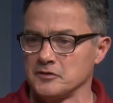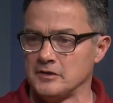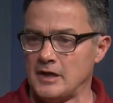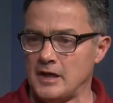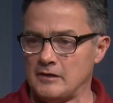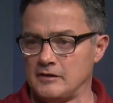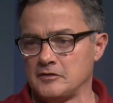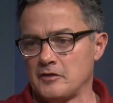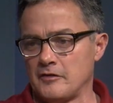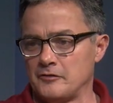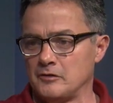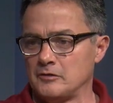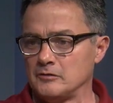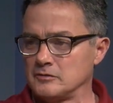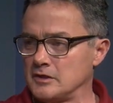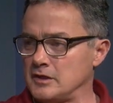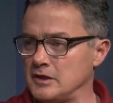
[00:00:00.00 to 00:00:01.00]
and you had these
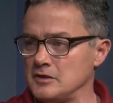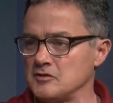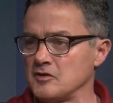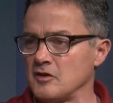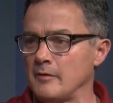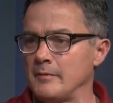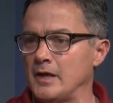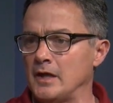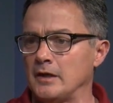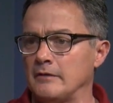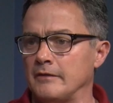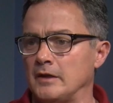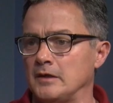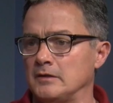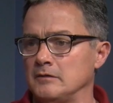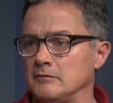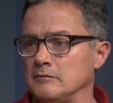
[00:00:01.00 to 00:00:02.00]
other kids come in, and
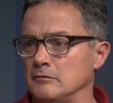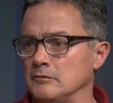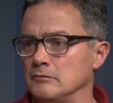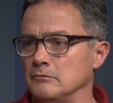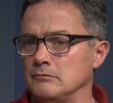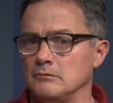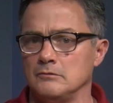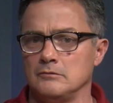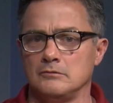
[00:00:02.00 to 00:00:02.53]
then you